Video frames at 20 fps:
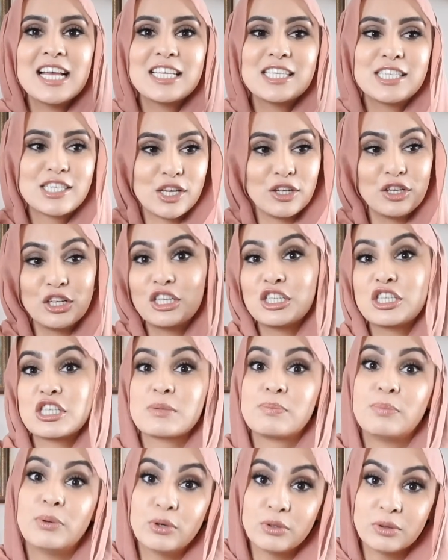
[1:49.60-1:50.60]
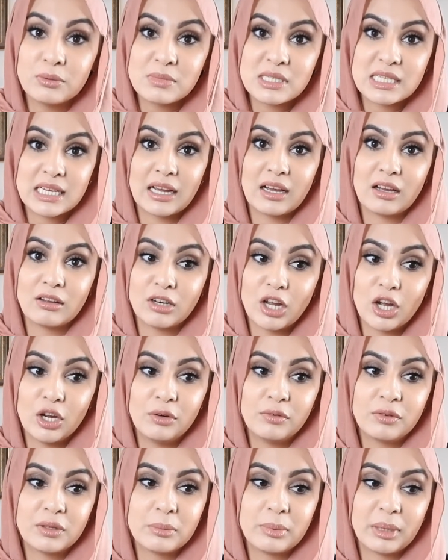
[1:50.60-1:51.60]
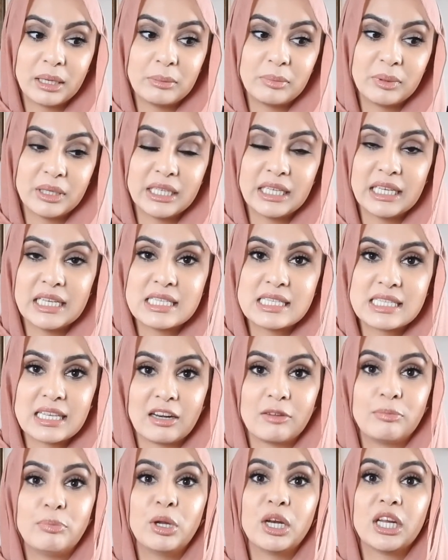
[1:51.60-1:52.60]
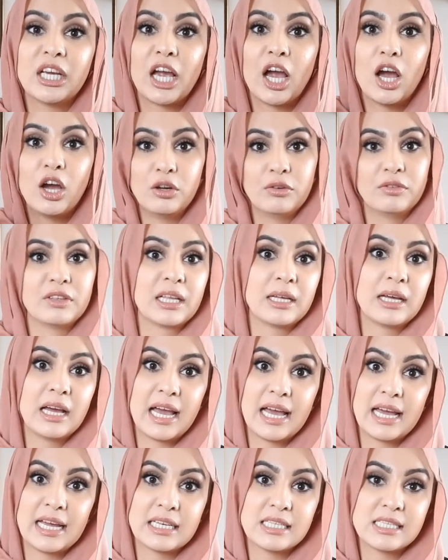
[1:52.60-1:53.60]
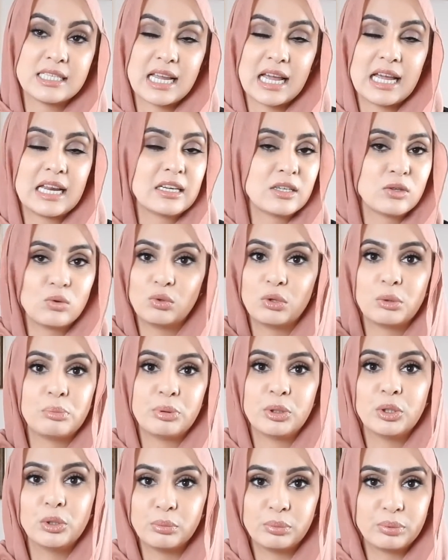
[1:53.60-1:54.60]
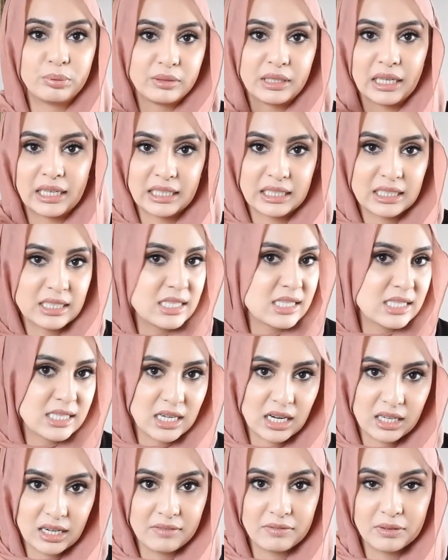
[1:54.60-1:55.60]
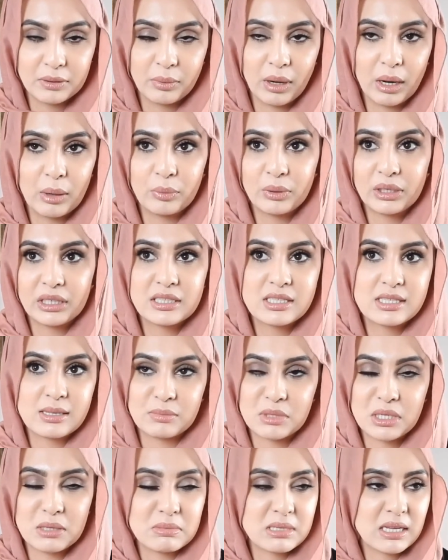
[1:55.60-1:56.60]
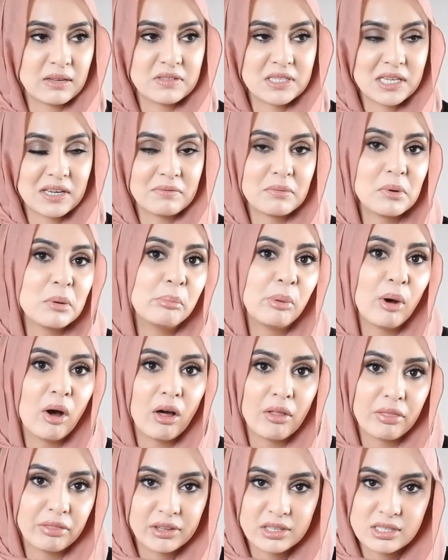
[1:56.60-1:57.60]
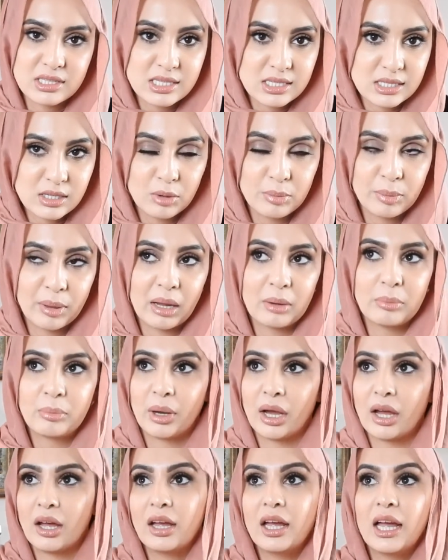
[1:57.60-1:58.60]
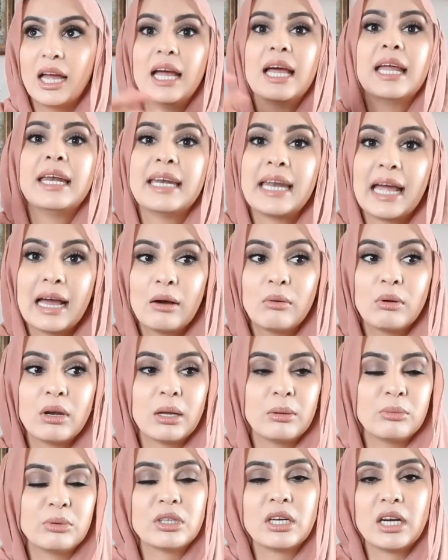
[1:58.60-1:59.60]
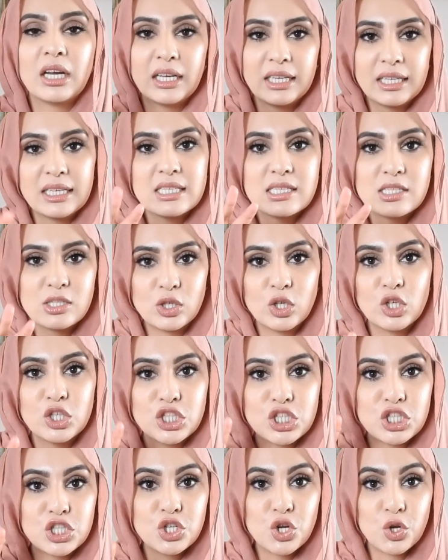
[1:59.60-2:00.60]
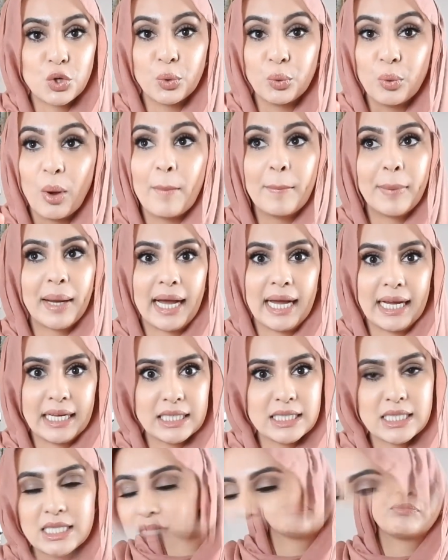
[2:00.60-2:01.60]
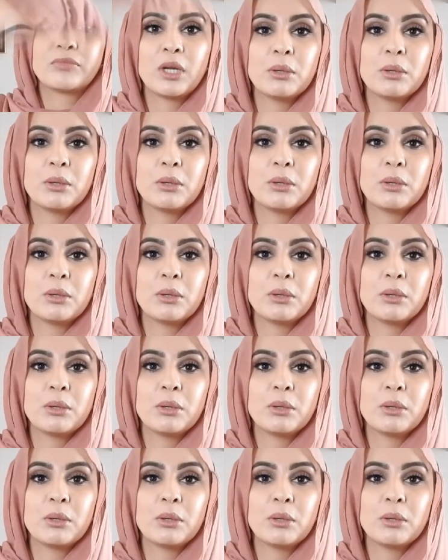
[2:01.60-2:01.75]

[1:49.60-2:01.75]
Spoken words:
So you can just pull them down over the baby instead of pulling it over their head and all the poop getting stuck everywhere. We sometimes have to give them a bath because it's so bad, but now, alhamdulillah, it's not too bad.